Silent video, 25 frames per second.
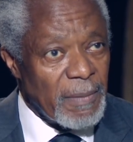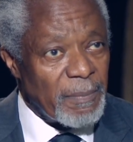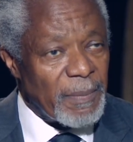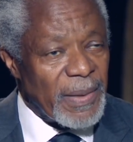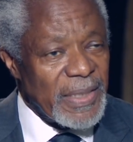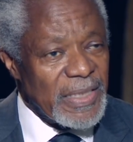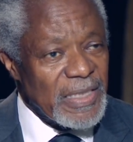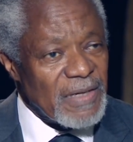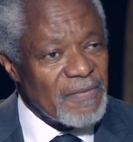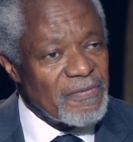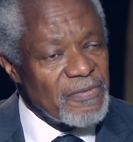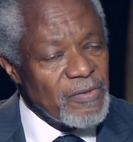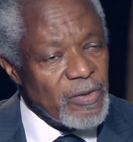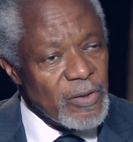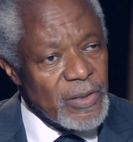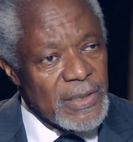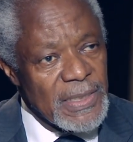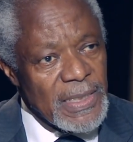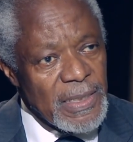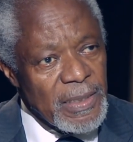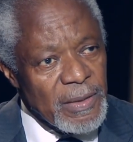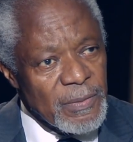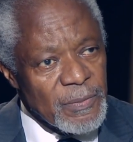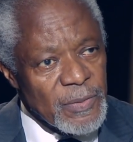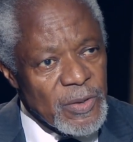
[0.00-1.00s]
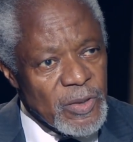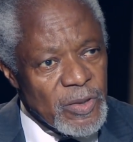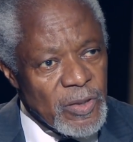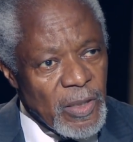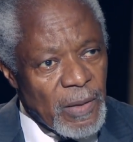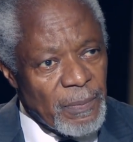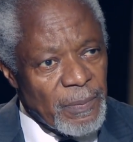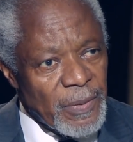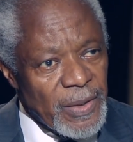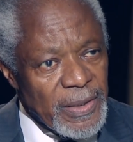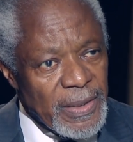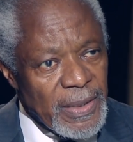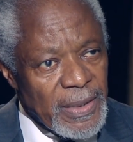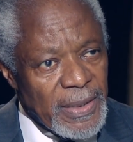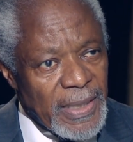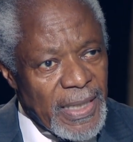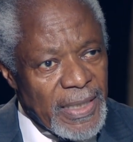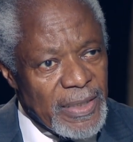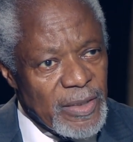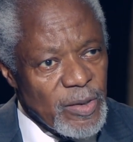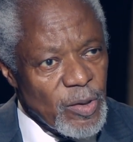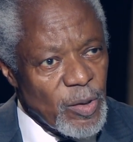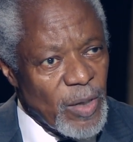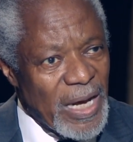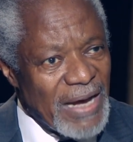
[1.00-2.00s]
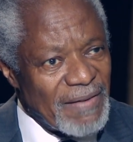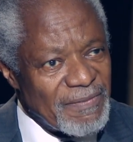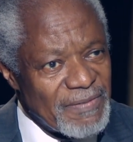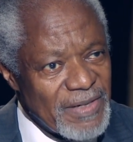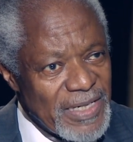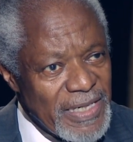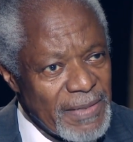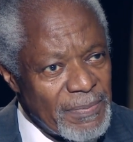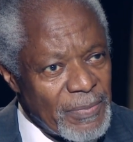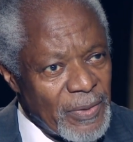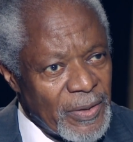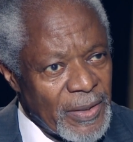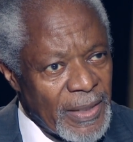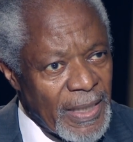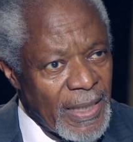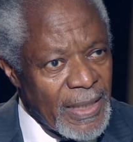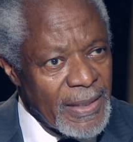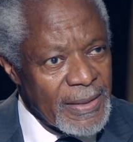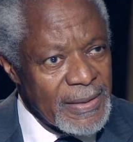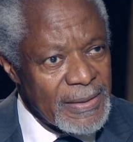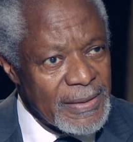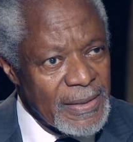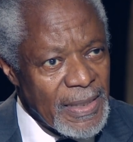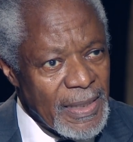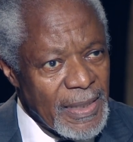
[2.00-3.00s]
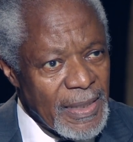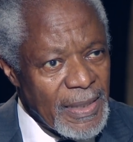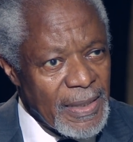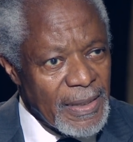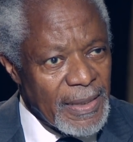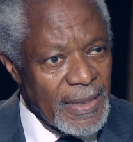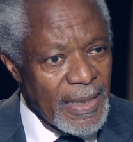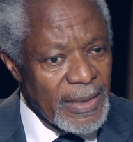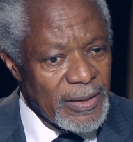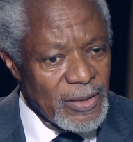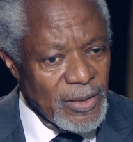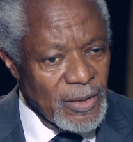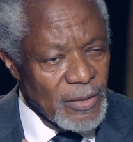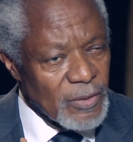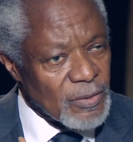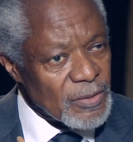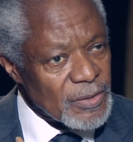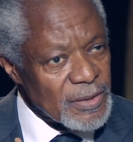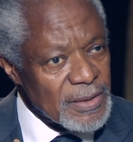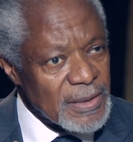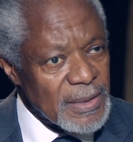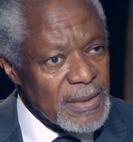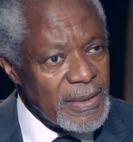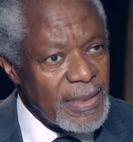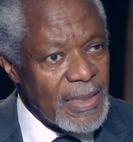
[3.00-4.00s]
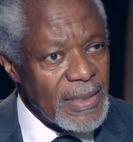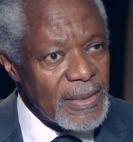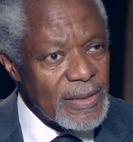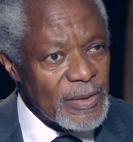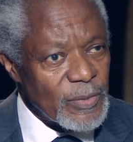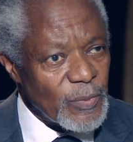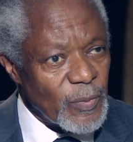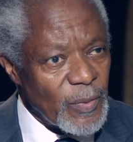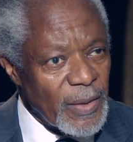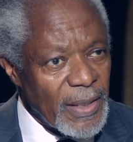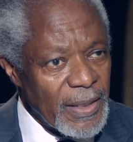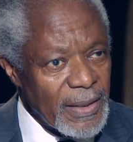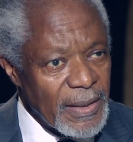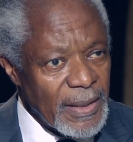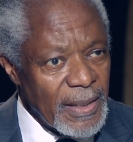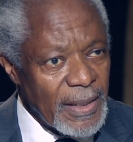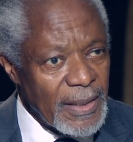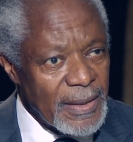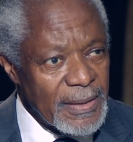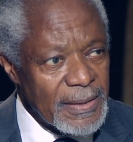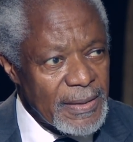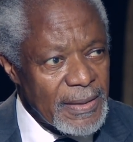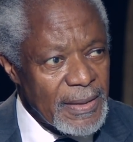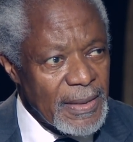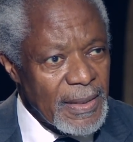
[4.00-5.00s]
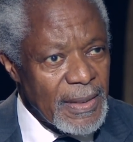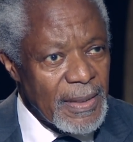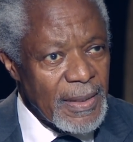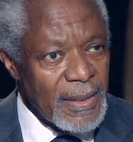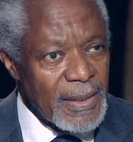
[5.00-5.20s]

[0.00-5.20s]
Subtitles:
But if you're dealing with somebody that you have demonized, that you consider is worthless,